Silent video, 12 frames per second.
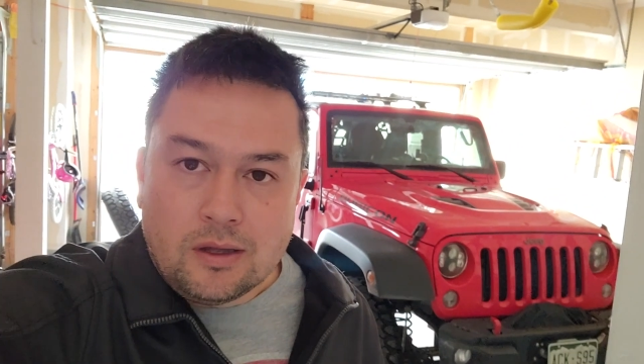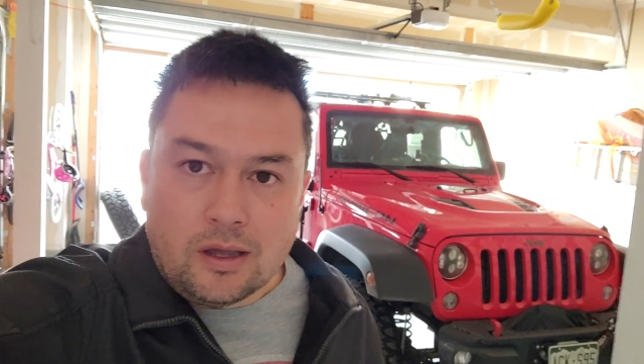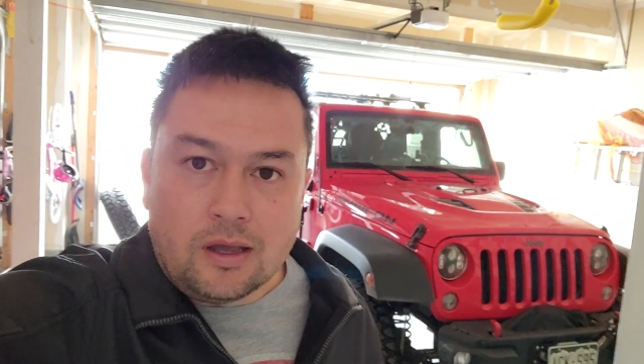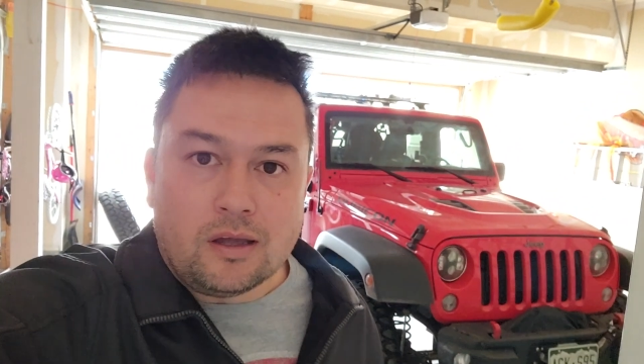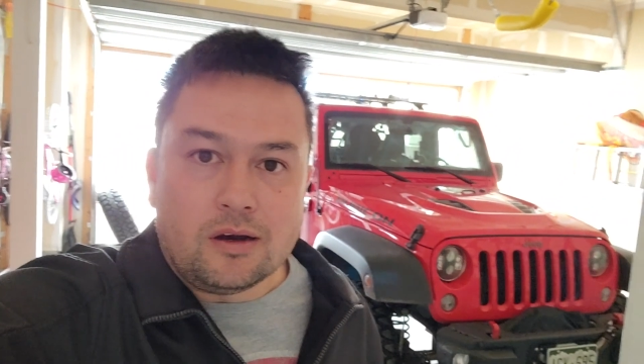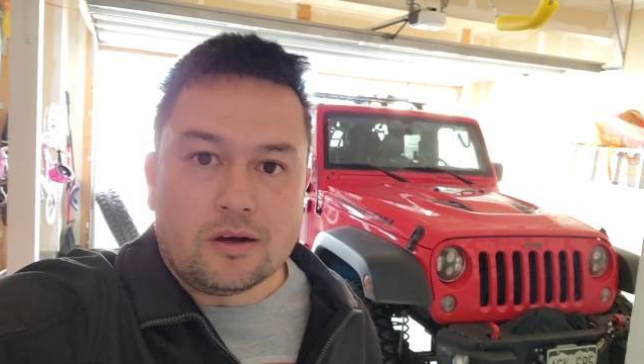
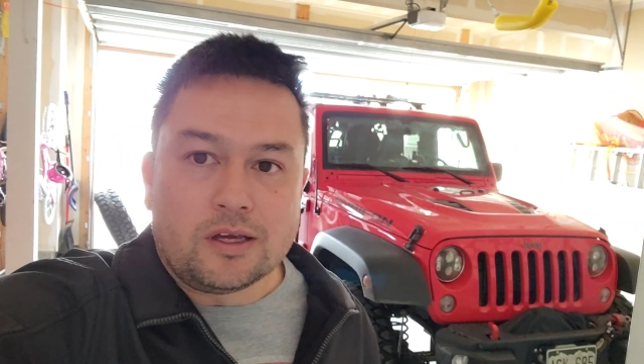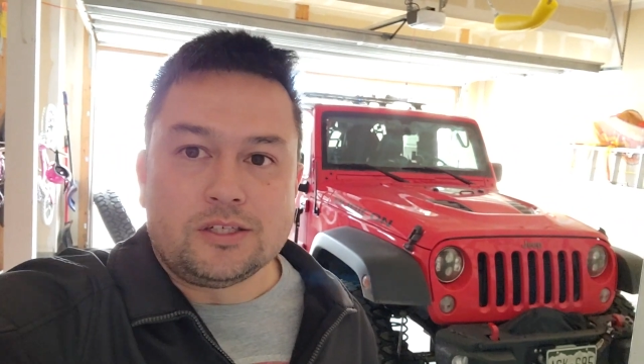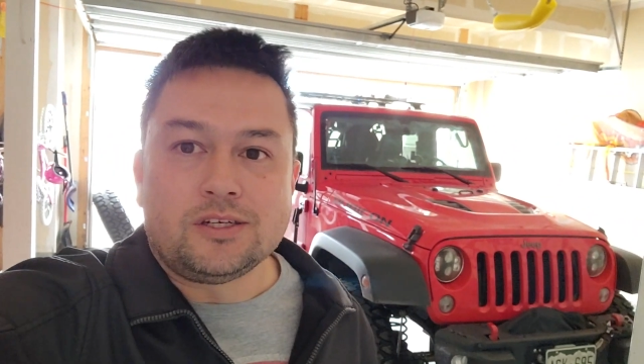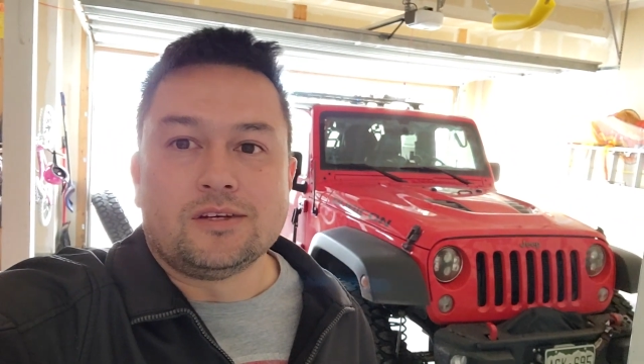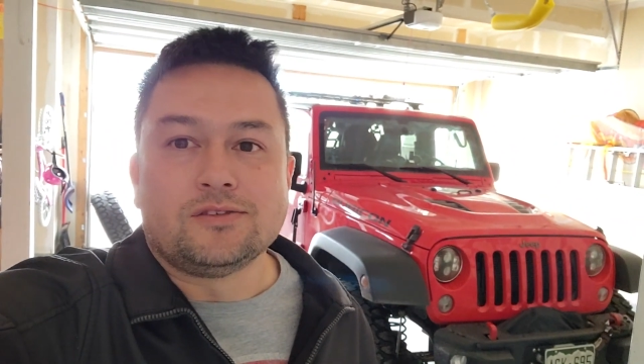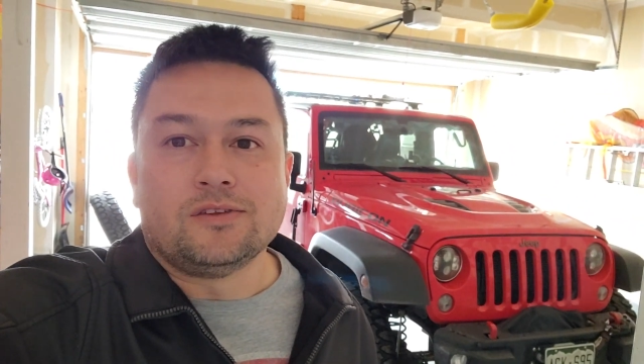and I'll catch
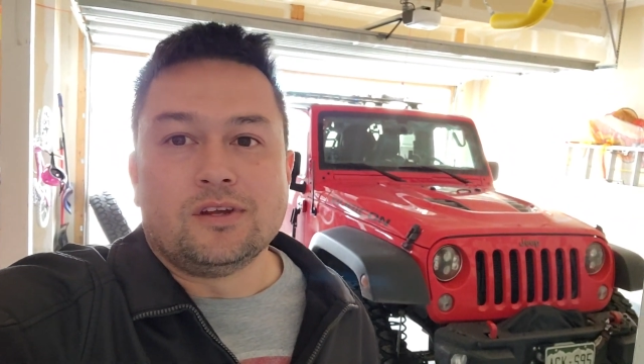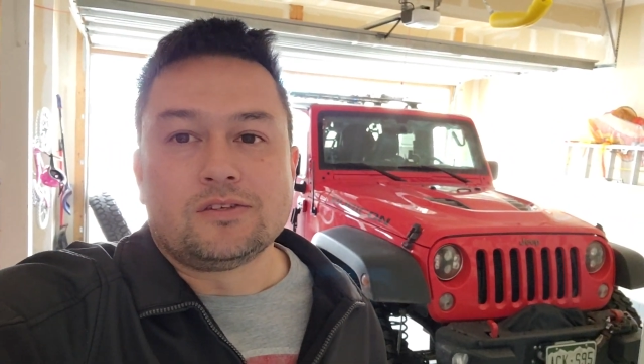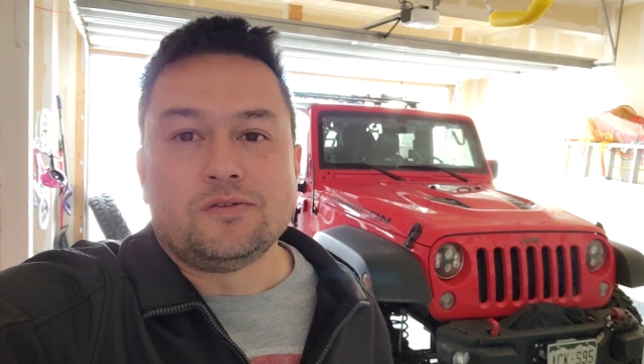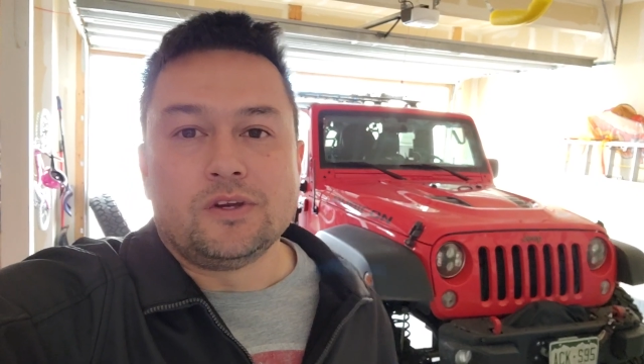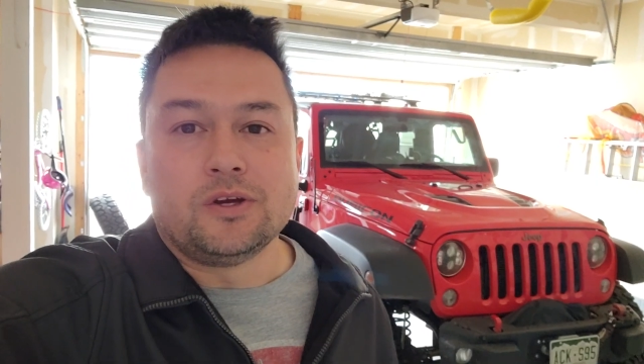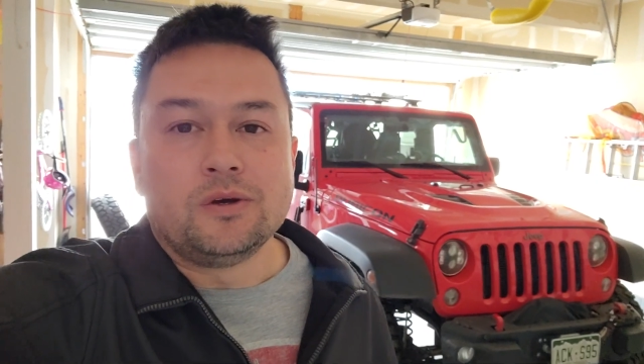you guys on the next
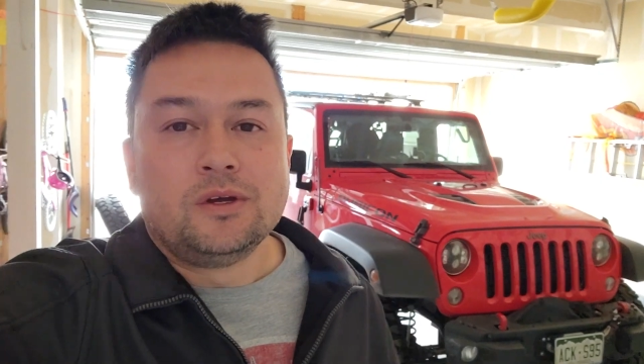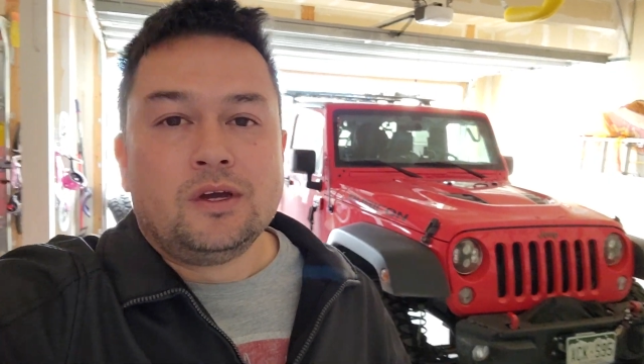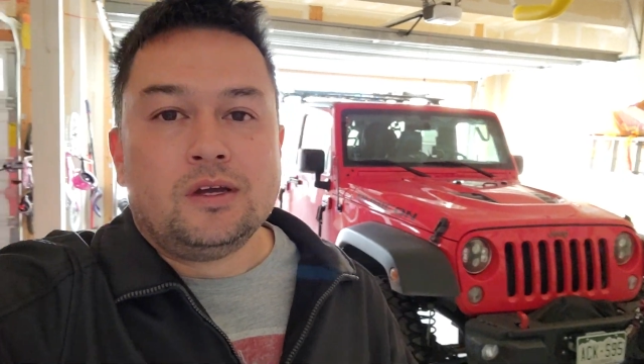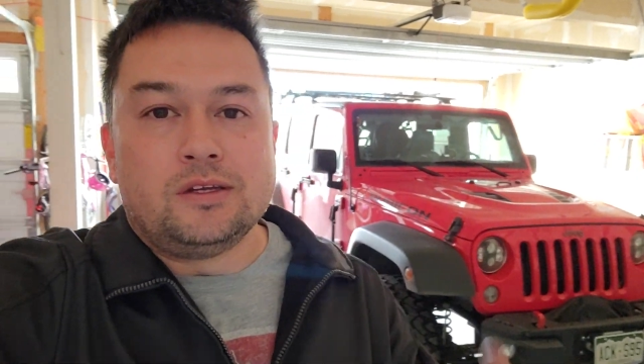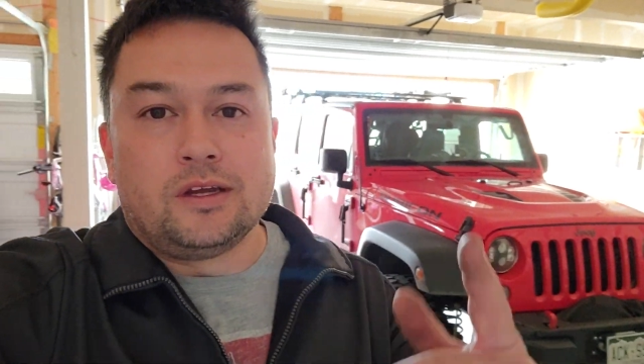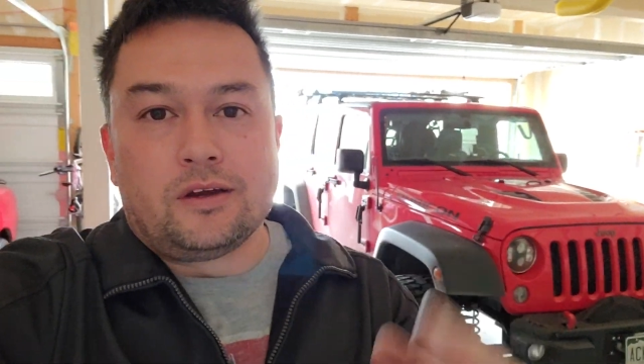video.
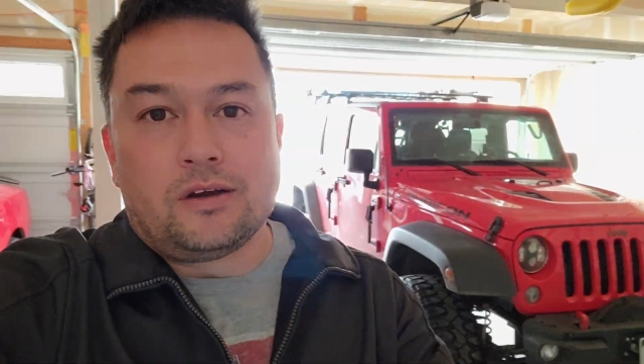Take care,